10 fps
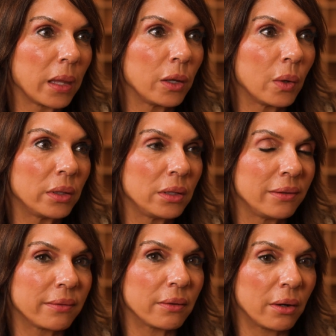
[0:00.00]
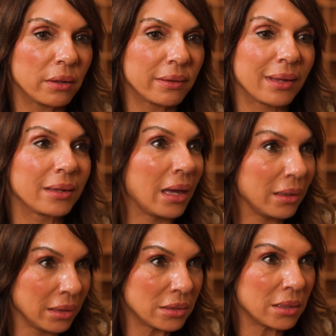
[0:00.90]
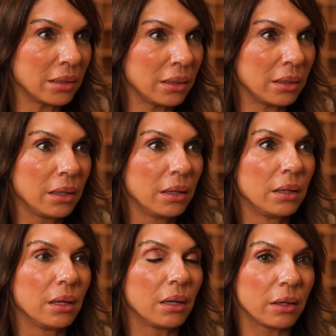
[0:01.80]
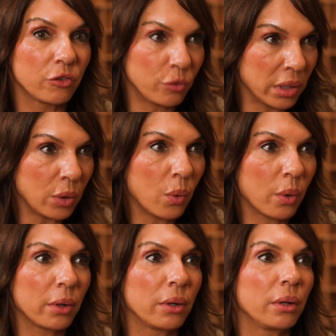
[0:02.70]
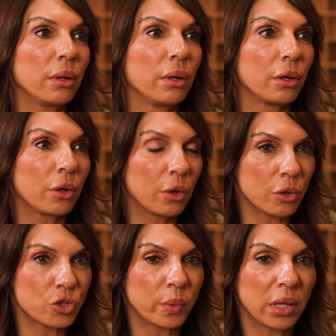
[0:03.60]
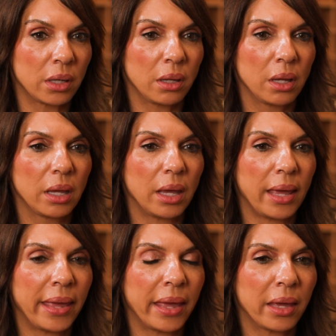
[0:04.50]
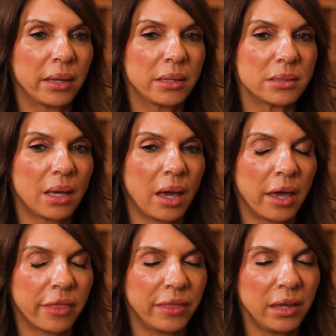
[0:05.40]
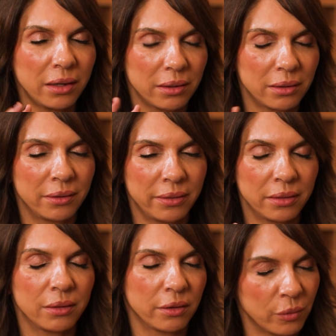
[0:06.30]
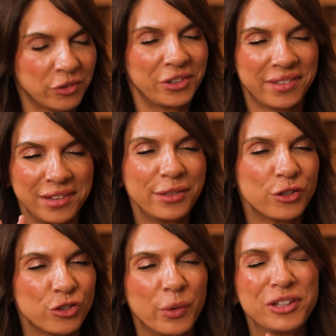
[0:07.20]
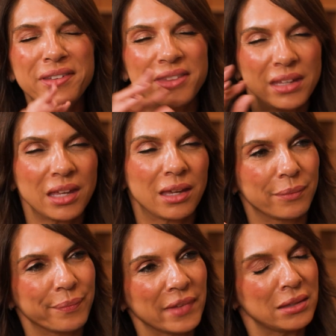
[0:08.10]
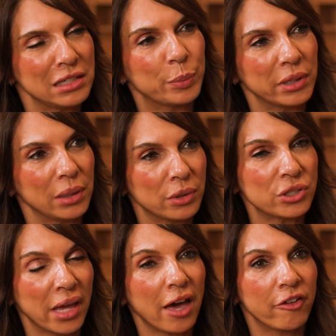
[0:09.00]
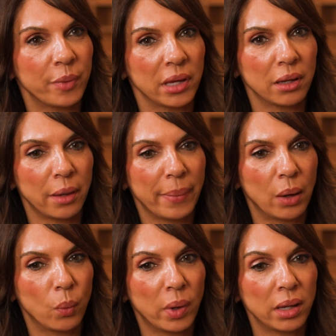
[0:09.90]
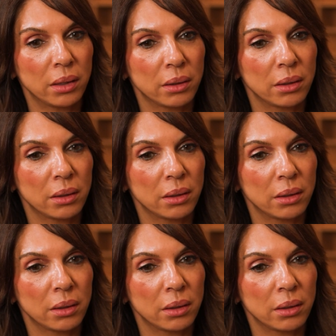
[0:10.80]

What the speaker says: You know, and these artists like Ellington, Strayhorn, Gershwin. And I think just seeing the show and just thinking deeply, which I have been, about what